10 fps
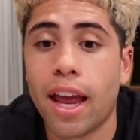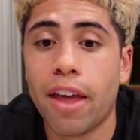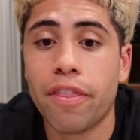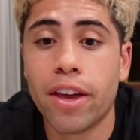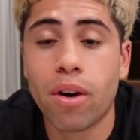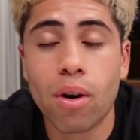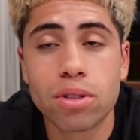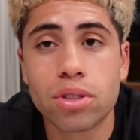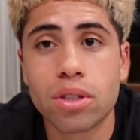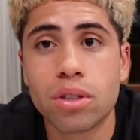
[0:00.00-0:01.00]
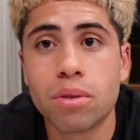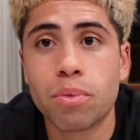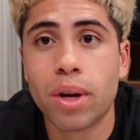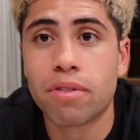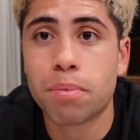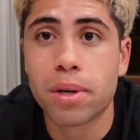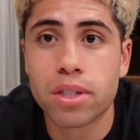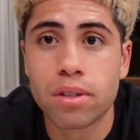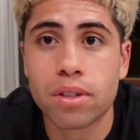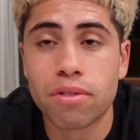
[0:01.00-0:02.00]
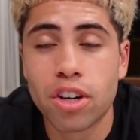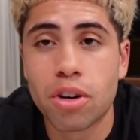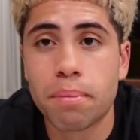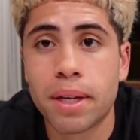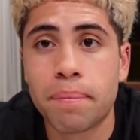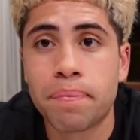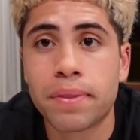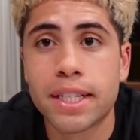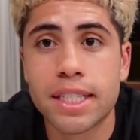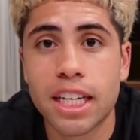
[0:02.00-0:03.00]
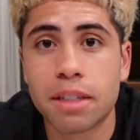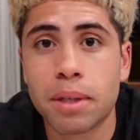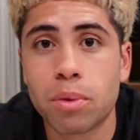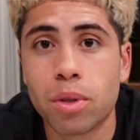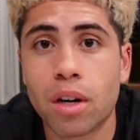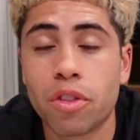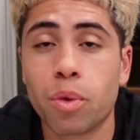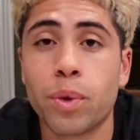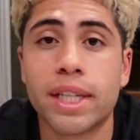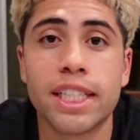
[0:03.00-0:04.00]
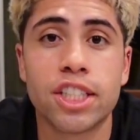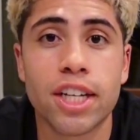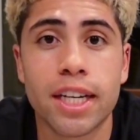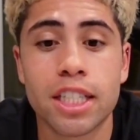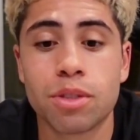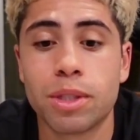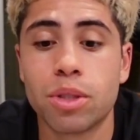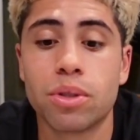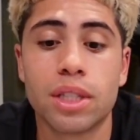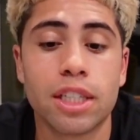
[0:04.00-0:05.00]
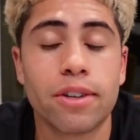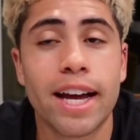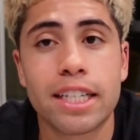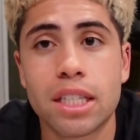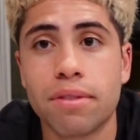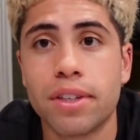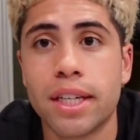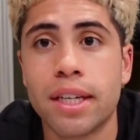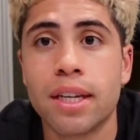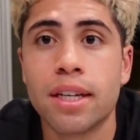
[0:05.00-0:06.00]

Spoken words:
And then also we have a personal development segment where on the weekly check-ins we do a little activity